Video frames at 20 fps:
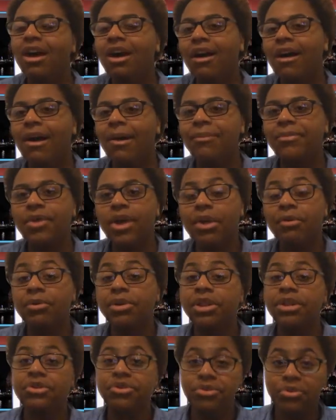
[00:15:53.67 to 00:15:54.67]
Um, so I
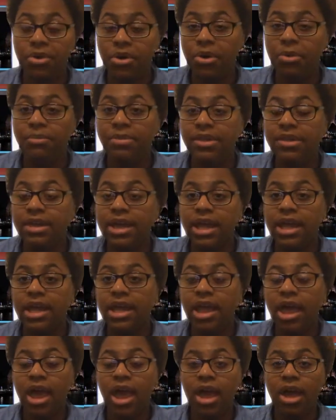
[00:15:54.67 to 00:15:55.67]
really do hope that they
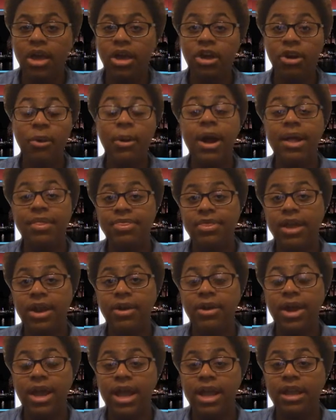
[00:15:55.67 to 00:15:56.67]
go out
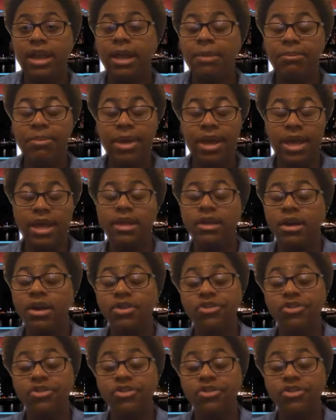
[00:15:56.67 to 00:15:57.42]
there and